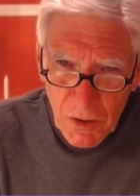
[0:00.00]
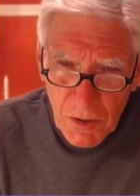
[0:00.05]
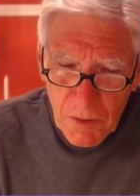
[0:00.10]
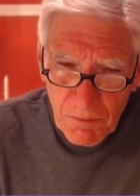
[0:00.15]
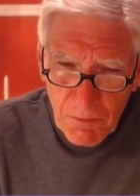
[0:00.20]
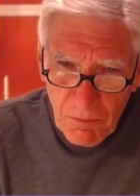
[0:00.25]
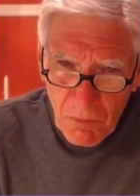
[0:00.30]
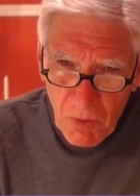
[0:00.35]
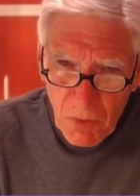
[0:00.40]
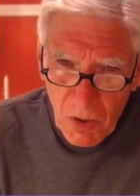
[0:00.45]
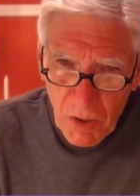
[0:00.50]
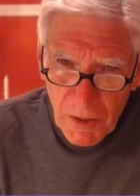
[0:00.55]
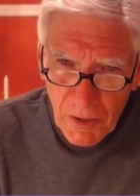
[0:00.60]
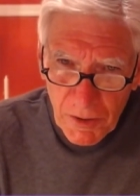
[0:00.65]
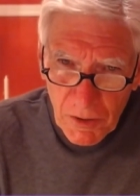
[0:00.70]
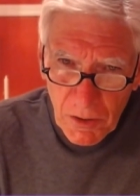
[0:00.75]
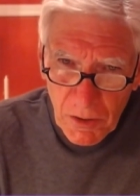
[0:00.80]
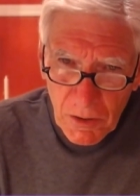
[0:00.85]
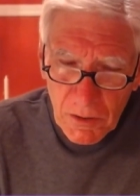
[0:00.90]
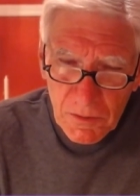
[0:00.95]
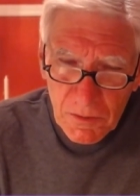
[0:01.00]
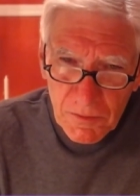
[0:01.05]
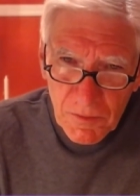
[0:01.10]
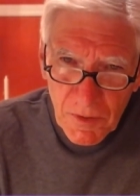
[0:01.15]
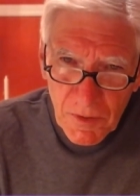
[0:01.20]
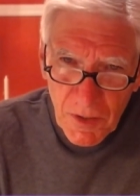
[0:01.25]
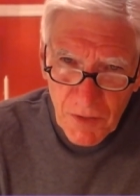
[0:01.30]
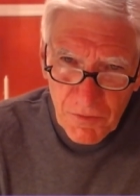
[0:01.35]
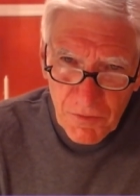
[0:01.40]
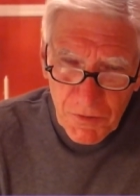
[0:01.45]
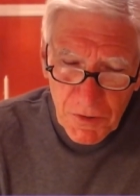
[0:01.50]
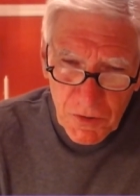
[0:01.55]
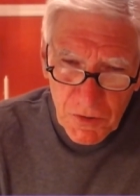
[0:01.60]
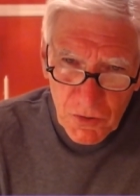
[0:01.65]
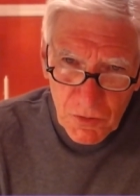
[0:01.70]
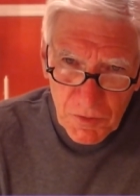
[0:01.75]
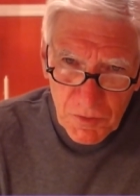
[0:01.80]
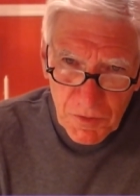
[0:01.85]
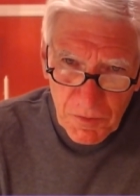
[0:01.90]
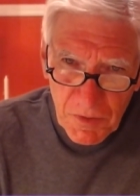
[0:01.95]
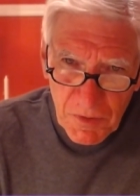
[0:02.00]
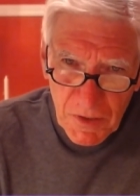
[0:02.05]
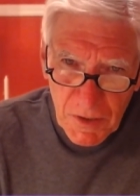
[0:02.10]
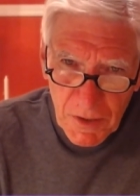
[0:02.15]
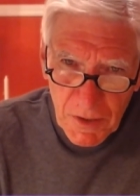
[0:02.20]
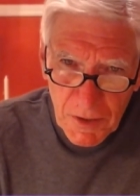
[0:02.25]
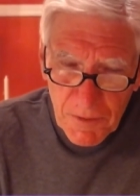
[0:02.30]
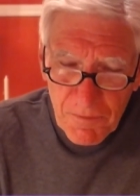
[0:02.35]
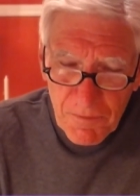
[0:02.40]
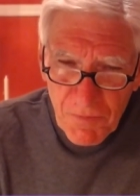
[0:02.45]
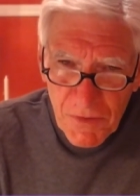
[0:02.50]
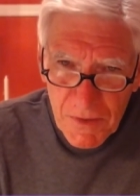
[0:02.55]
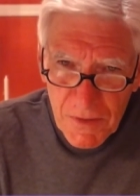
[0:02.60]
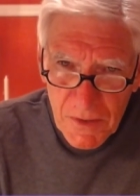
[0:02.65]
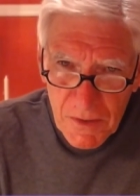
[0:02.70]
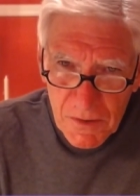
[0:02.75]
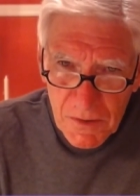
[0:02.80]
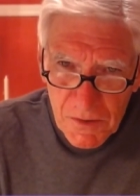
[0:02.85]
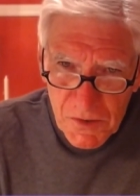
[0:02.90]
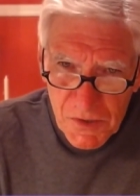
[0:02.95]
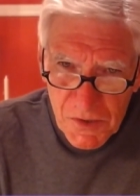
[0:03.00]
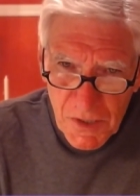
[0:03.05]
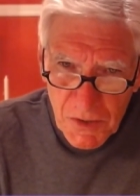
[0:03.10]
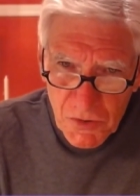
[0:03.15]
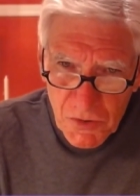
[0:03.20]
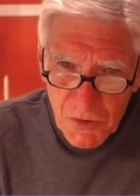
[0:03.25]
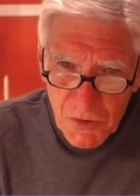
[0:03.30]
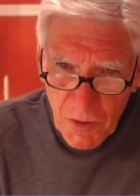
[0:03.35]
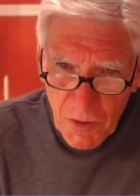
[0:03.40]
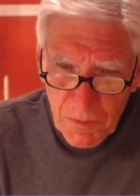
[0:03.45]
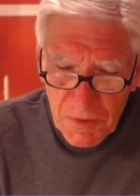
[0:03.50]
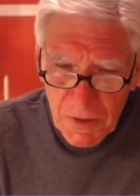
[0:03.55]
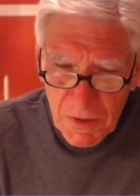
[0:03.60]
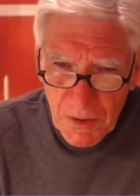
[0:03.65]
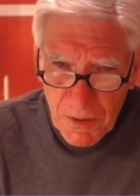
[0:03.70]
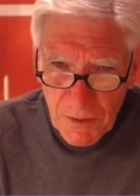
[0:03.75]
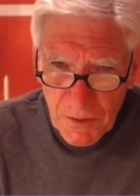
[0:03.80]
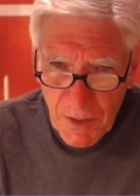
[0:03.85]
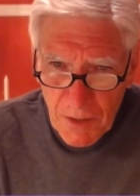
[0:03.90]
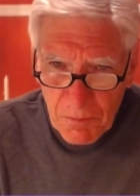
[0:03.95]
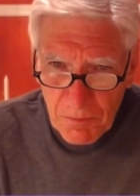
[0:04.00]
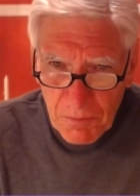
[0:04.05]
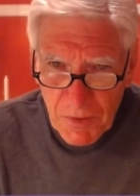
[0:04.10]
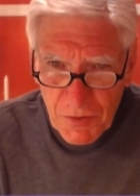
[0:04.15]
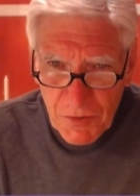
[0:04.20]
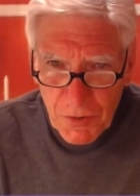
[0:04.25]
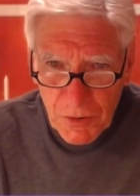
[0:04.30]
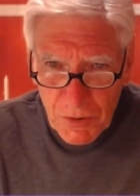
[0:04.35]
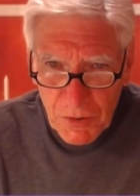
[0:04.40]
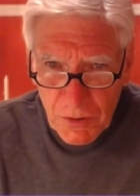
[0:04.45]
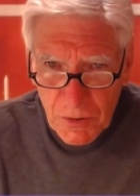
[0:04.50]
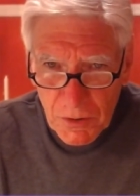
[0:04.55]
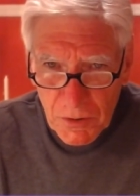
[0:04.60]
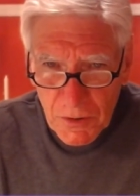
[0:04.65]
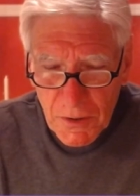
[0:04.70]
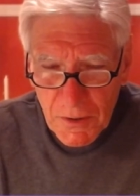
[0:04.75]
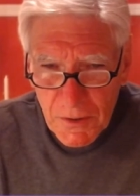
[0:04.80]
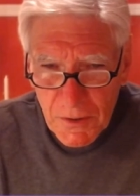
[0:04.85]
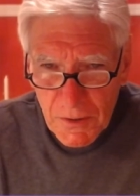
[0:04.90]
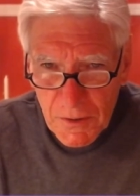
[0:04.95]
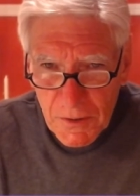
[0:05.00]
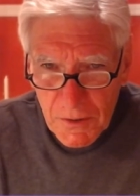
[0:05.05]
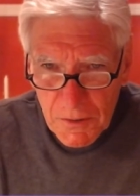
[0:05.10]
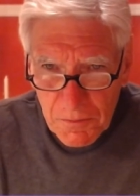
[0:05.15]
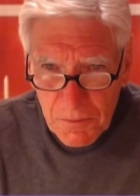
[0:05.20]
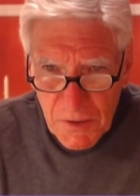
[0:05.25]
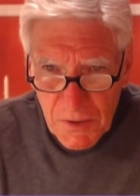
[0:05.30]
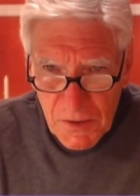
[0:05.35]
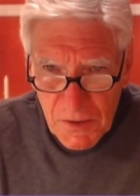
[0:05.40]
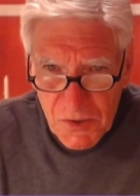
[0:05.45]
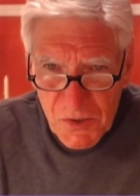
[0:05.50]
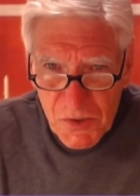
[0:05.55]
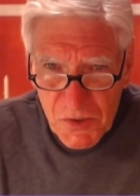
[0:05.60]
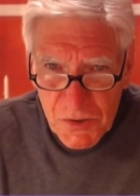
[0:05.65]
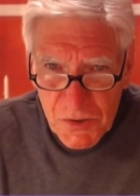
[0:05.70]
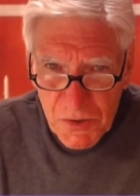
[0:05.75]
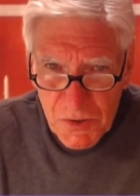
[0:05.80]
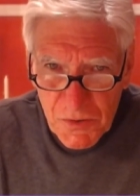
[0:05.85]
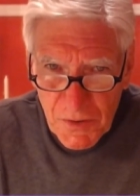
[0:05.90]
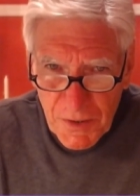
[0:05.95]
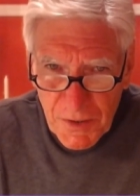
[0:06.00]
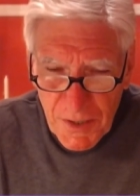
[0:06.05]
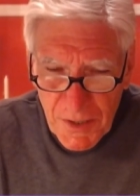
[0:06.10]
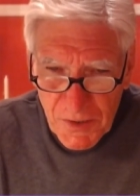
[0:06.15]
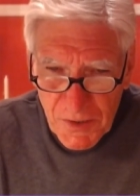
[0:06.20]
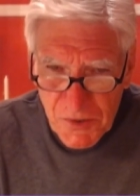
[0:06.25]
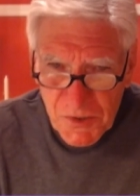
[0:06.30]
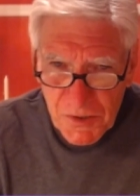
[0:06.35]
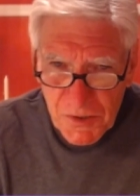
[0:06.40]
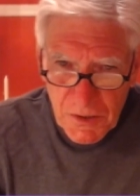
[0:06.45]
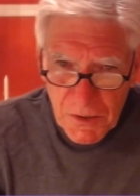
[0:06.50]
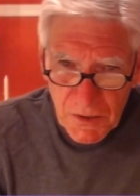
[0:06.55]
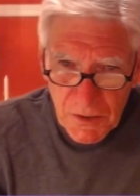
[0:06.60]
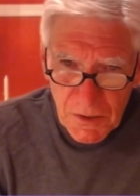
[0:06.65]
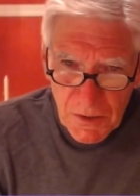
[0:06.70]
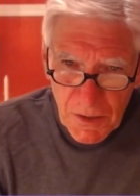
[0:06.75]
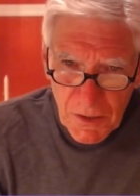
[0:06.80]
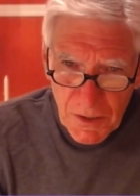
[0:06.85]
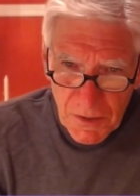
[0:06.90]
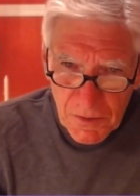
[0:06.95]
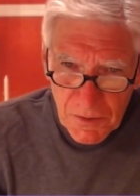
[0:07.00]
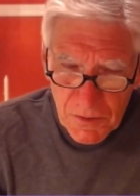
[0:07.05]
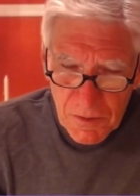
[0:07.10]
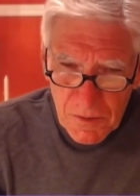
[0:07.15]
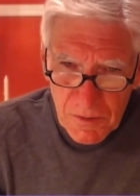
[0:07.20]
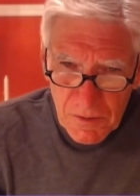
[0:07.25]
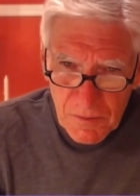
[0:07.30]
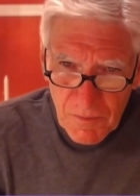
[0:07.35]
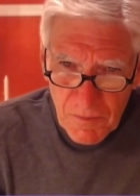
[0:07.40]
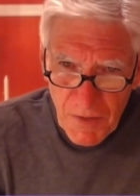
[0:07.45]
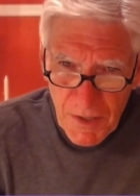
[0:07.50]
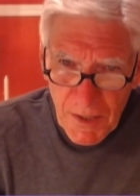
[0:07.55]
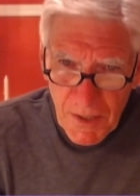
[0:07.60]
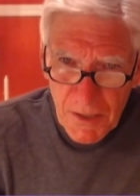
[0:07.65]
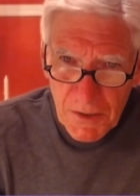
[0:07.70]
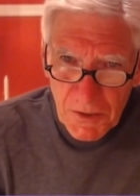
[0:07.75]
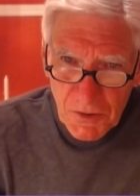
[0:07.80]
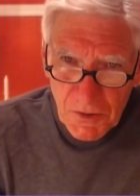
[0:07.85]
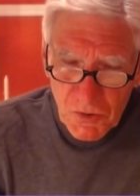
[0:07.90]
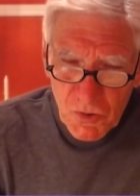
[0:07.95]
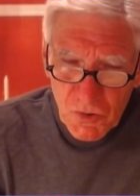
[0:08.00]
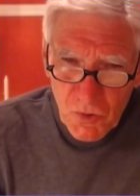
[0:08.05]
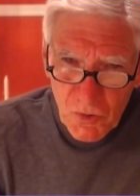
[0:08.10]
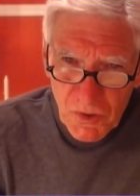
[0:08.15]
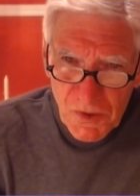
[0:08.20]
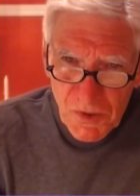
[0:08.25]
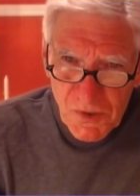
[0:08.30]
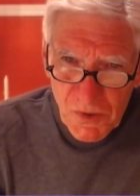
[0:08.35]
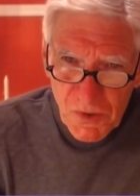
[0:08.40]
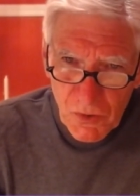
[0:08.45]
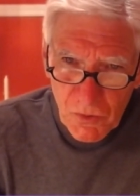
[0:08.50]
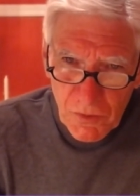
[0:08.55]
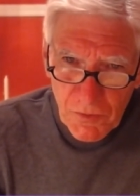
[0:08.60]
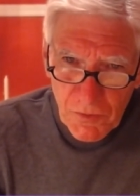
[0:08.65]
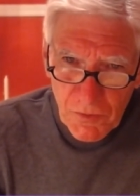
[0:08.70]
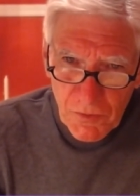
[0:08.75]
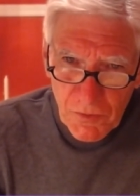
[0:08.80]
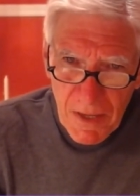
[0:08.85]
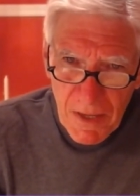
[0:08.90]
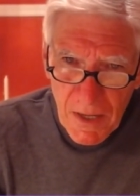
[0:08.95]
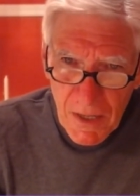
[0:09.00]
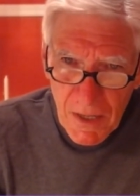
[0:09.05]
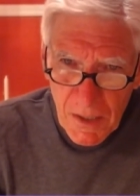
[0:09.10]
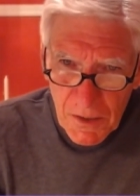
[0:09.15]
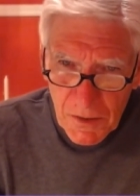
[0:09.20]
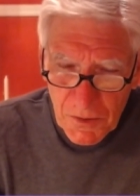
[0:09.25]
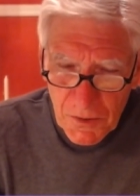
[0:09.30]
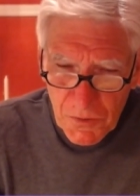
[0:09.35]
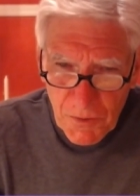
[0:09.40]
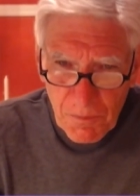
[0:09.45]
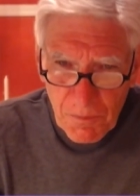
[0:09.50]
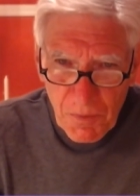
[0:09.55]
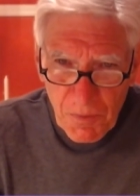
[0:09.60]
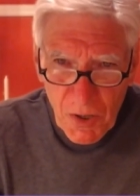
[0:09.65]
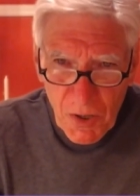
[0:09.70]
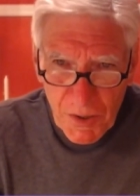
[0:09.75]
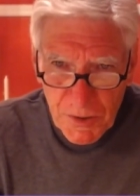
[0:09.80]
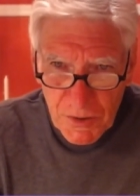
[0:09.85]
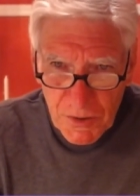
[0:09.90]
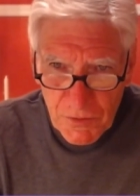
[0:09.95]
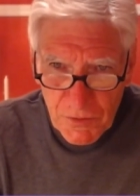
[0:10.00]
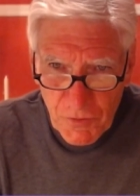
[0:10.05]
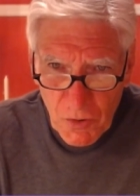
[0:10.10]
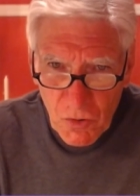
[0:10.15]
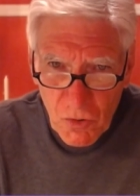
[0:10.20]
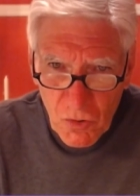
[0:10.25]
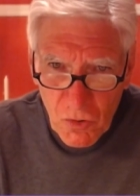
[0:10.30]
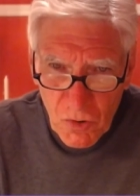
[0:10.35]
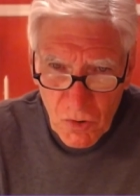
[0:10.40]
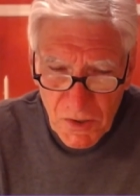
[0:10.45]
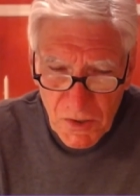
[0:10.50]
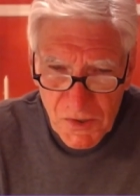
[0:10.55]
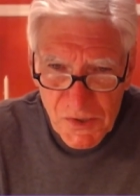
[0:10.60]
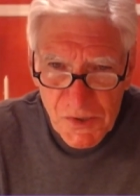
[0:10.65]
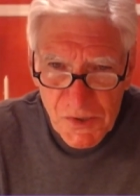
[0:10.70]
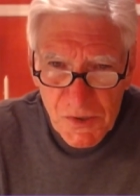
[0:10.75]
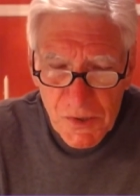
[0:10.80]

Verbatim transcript: model of the human being, the centaur being that mythical beast that has the uh, head and torso of a man and the body of a horse.